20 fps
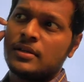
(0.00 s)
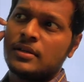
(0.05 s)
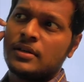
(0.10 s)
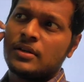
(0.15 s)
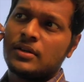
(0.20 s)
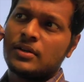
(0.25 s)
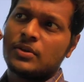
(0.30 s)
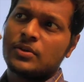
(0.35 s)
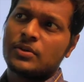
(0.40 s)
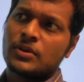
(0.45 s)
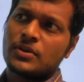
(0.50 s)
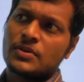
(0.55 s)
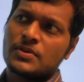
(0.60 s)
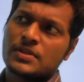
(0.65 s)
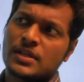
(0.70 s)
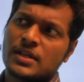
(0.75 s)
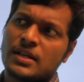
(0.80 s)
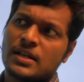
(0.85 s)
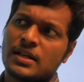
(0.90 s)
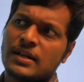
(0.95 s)

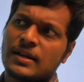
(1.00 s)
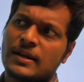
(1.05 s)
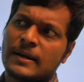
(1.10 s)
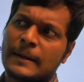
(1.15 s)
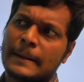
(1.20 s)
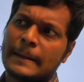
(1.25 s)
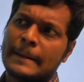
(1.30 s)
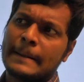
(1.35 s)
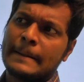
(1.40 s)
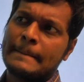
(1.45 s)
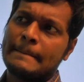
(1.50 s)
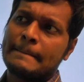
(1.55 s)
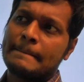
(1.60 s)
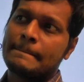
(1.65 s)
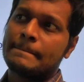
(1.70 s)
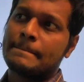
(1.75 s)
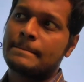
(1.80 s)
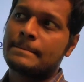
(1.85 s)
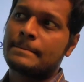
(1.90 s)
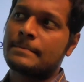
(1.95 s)

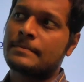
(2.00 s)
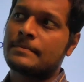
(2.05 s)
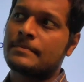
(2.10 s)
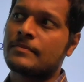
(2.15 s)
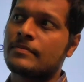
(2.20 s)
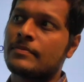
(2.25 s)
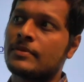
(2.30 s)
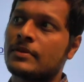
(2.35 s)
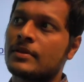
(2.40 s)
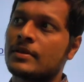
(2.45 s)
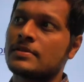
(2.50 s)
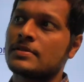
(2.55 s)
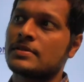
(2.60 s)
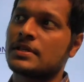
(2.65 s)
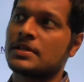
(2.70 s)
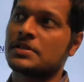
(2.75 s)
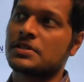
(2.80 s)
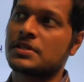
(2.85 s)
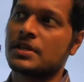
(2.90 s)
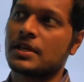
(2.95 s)

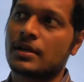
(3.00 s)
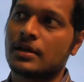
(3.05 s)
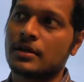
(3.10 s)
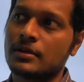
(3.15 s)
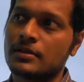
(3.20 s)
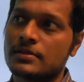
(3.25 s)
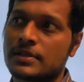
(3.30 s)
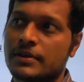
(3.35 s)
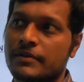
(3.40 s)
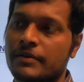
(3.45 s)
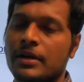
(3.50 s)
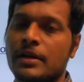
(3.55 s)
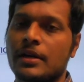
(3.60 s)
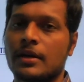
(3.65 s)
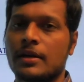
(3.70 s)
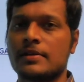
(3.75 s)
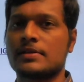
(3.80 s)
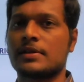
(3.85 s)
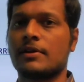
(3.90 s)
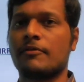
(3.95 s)
2016 or
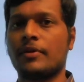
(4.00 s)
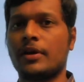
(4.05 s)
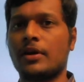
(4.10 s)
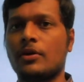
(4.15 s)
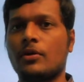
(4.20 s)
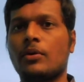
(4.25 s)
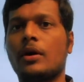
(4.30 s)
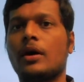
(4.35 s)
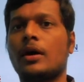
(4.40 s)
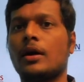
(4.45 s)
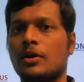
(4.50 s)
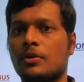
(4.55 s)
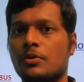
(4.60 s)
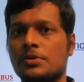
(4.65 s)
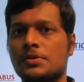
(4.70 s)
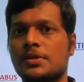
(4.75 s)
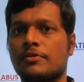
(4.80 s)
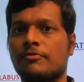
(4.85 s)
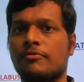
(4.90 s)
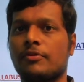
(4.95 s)
17 somewhere you got a
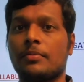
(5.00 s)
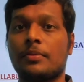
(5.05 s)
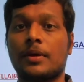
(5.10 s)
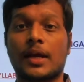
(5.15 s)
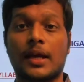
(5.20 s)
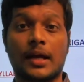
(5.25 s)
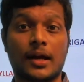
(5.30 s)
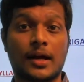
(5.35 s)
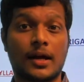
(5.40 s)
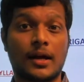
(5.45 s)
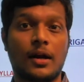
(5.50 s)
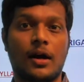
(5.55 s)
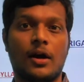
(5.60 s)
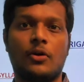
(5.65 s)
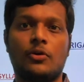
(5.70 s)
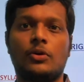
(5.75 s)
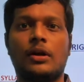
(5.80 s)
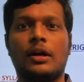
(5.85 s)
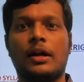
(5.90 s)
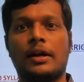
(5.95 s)
question from canal
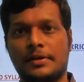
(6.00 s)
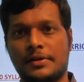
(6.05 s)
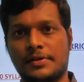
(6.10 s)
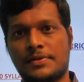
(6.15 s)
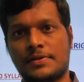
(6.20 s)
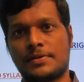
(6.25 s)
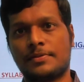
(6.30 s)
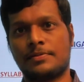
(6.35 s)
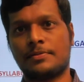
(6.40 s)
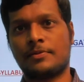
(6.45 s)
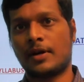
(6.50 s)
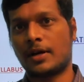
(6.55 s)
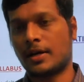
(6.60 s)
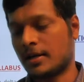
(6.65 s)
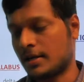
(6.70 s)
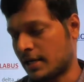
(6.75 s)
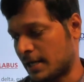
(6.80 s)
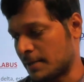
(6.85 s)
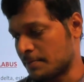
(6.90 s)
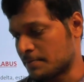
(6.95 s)
outlets. What are
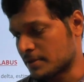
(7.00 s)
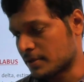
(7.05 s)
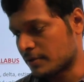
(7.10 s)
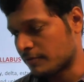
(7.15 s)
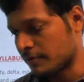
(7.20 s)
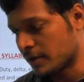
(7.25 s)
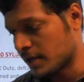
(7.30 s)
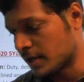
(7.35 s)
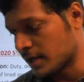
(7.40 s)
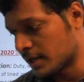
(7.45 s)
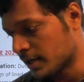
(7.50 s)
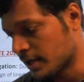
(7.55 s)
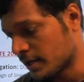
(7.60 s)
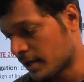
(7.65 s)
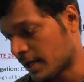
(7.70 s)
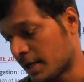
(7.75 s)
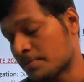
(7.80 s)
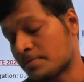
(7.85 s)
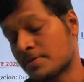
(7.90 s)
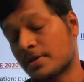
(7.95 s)
types of regarding
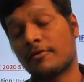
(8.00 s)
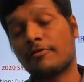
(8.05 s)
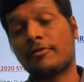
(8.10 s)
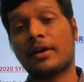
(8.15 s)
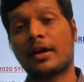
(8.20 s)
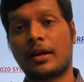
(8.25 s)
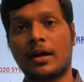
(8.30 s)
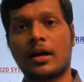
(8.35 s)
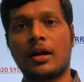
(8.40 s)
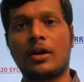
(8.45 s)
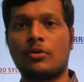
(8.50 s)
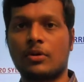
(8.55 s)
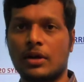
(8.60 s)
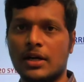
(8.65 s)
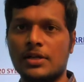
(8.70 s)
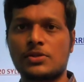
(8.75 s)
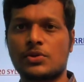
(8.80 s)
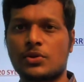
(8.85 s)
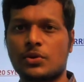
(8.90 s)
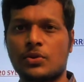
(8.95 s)
types of canal
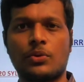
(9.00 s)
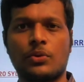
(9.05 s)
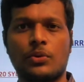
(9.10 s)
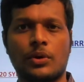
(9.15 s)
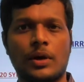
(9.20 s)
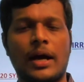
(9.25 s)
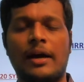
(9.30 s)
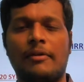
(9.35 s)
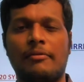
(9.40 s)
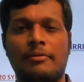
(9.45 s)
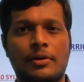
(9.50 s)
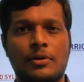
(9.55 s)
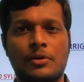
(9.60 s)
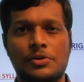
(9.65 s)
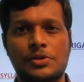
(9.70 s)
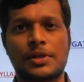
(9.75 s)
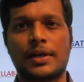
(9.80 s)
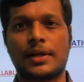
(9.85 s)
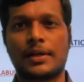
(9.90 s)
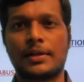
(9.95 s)
outlets? You have a
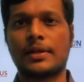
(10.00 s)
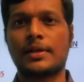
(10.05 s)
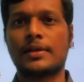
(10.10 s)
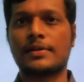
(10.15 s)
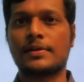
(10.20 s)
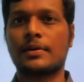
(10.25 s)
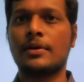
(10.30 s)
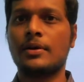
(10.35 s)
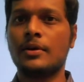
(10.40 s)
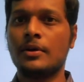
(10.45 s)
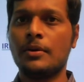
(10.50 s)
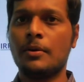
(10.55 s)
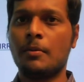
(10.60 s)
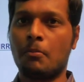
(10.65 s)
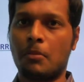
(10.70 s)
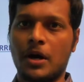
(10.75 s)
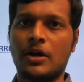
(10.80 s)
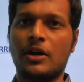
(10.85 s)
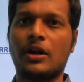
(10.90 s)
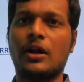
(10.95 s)
question I think
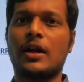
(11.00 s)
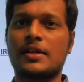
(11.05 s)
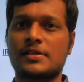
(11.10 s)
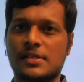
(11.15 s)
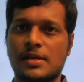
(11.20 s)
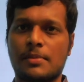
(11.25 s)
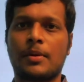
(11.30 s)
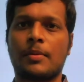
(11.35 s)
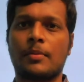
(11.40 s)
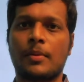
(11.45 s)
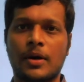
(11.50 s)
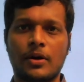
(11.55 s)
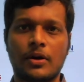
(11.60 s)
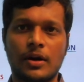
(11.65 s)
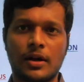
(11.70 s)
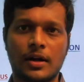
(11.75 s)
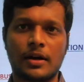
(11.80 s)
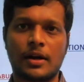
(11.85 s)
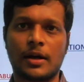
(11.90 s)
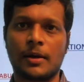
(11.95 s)
modular,
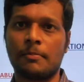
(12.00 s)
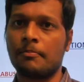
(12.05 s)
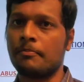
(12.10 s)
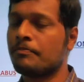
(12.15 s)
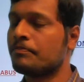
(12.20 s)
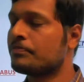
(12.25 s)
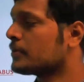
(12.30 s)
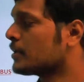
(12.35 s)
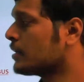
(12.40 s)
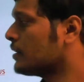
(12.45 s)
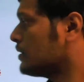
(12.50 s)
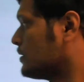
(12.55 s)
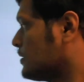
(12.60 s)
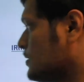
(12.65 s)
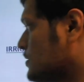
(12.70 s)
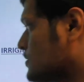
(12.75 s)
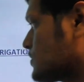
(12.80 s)
semi-modular type. So